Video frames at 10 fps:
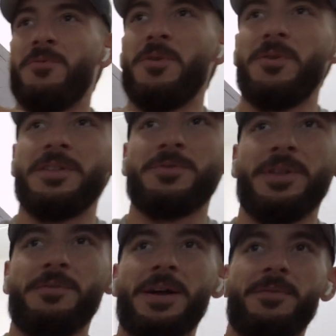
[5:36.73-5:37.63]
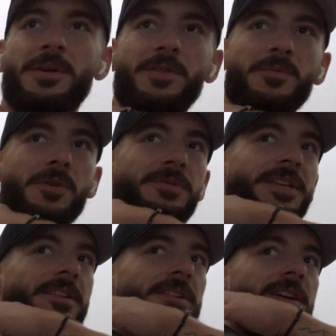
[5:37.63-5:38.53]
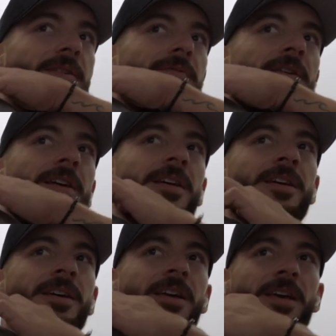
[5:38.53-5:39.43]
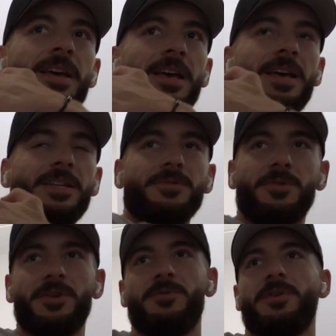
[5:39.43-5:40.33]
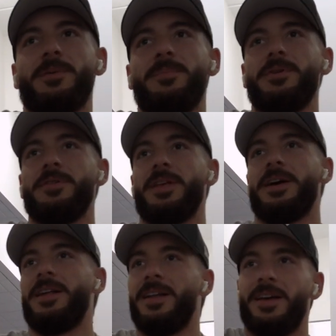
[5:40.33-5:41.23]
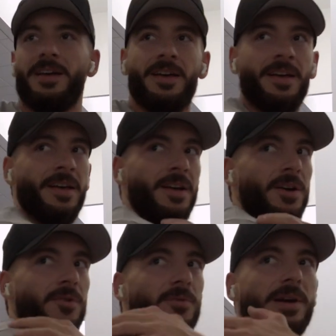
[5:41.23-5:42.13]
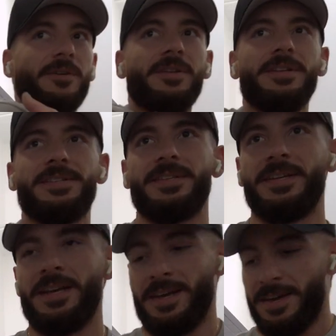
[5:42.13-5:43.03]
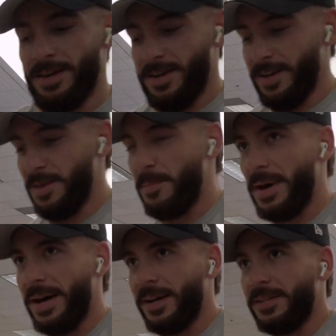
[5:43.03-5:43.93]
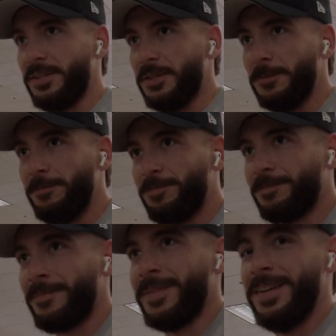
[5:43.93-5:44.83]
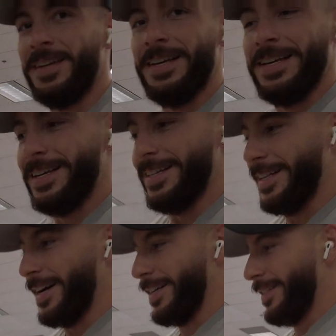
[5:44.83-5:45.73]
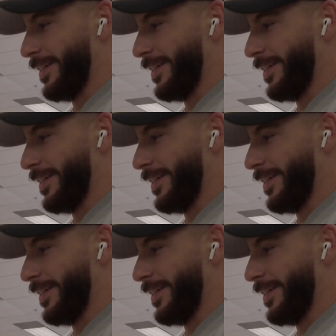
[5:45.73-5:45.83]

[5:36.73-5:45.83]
well, it's really right around the rotator cuff is where you want to build that roundness in the back. So not